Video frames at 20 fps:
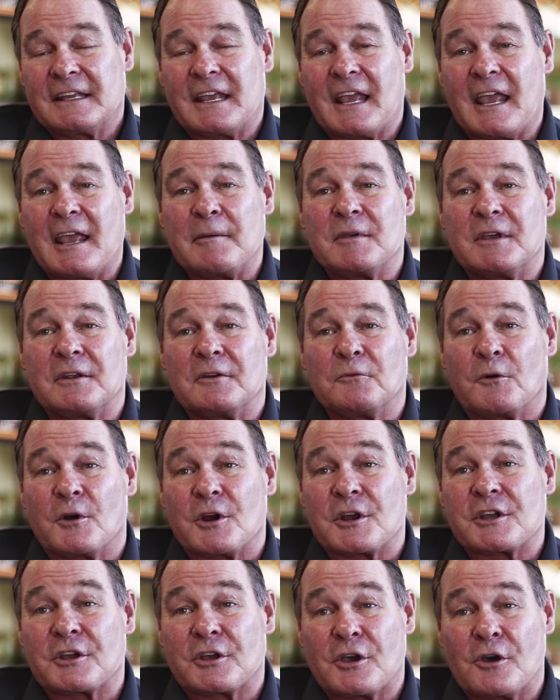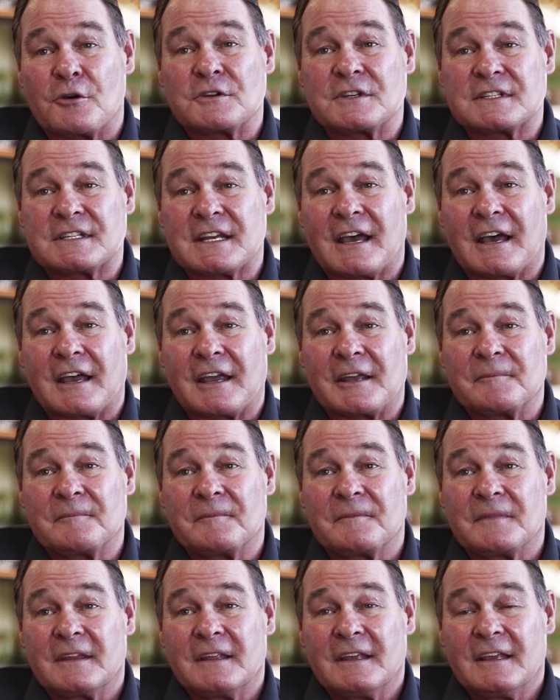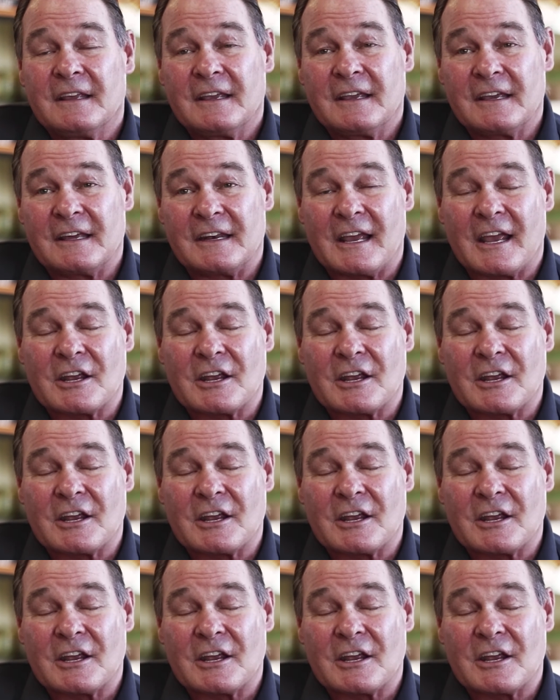came in wearing a coat and tie and